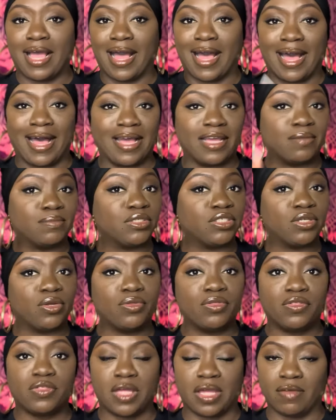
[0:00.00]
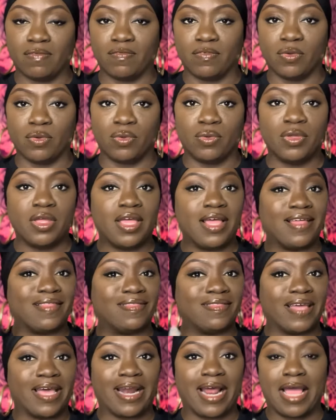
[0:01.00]
I am so thankful
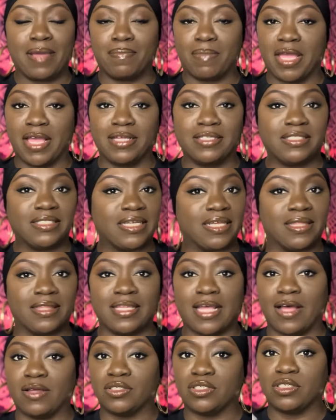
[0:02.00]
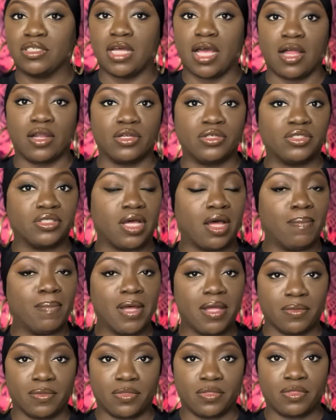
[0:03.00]
that I make $10,000 a
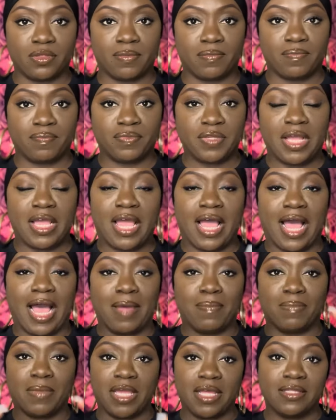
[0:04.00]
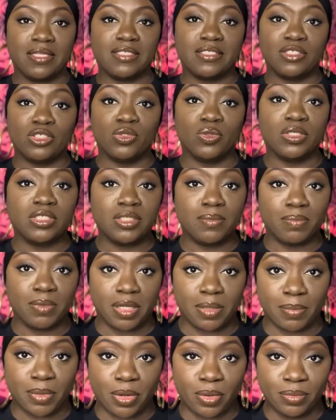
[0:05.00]
month. I made this into a
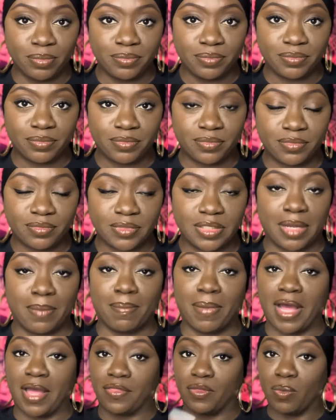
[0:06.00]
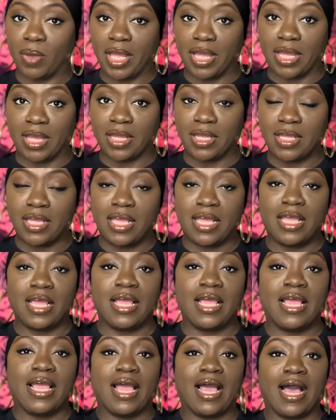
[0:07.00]
subliminal. And by the way,
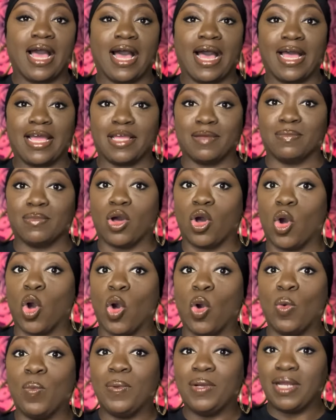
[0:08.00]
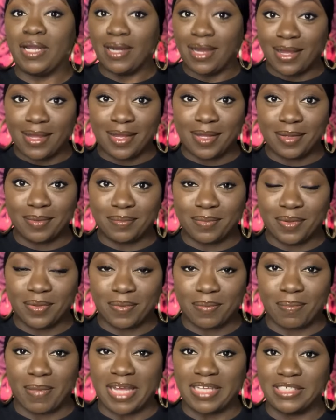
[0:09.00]
I am opening up
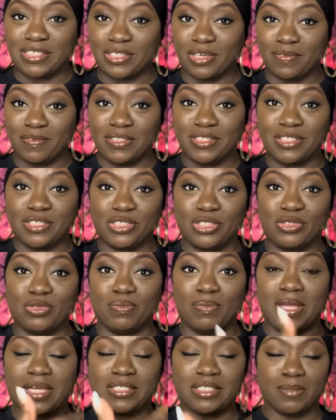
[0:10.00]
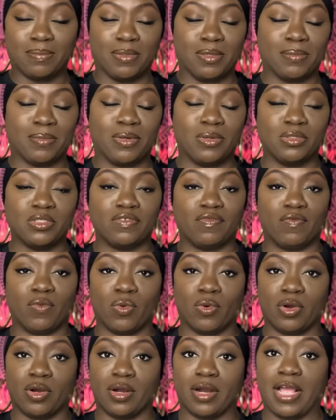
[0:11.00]
my services to make subliminals
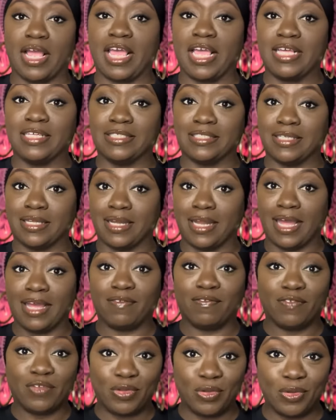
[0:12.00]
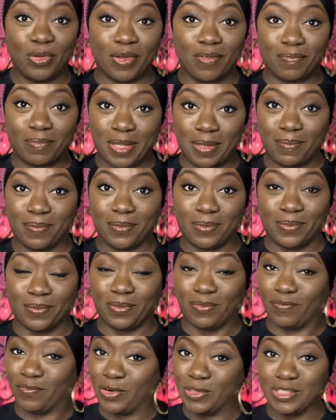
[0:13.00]
for a select few of people,
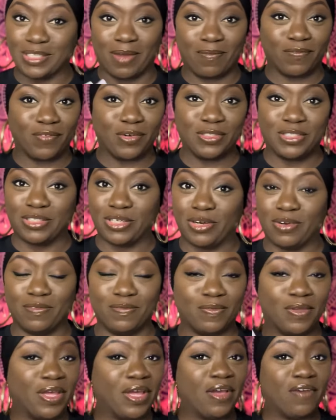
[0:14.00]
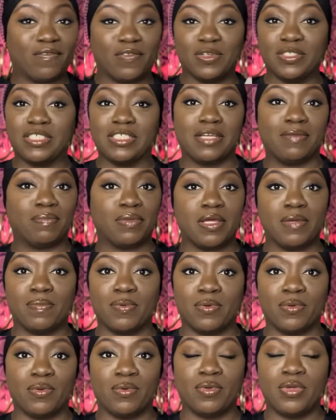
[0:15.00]
first come, first serve, first 10
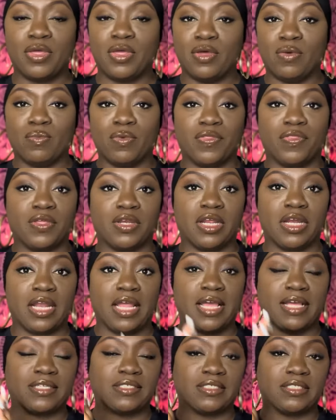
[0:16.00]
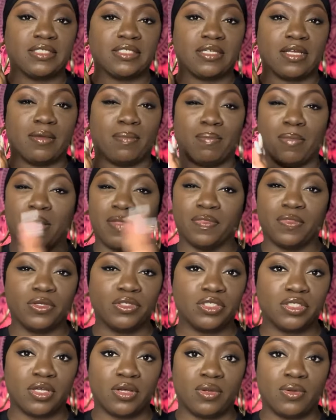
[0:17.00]
people within the next month or
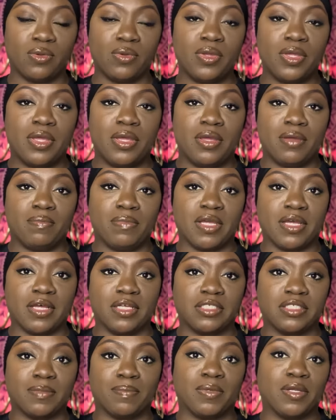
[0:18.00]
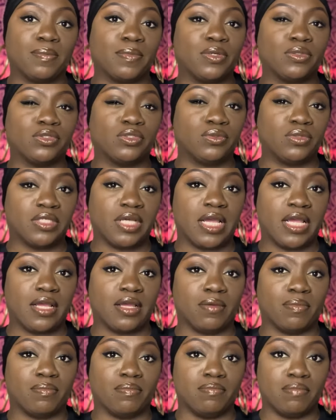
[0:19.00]
so, because subliminals do
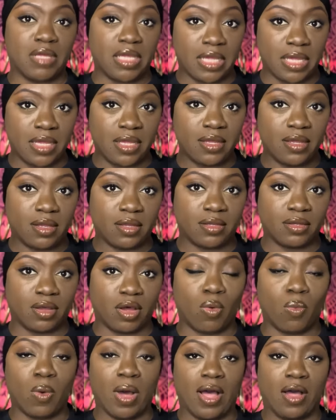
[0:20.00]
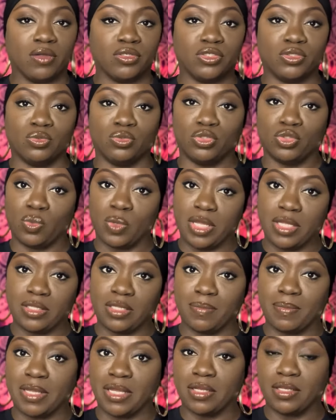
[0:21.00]
take me a while to tweak
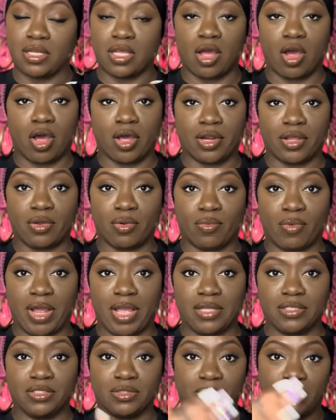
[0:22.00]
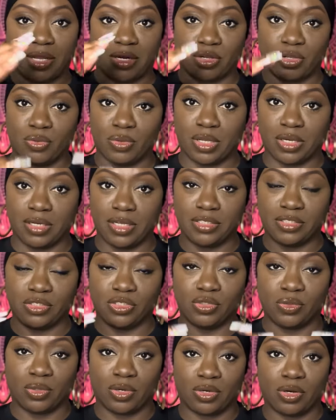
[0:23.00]
them and get the audio right so that you can
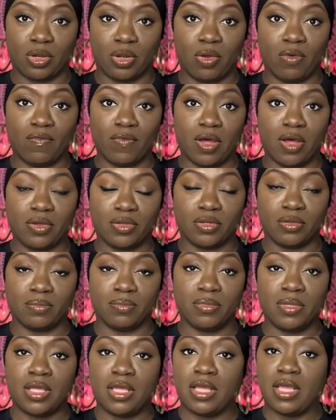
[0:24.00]
listen to it on a low volume.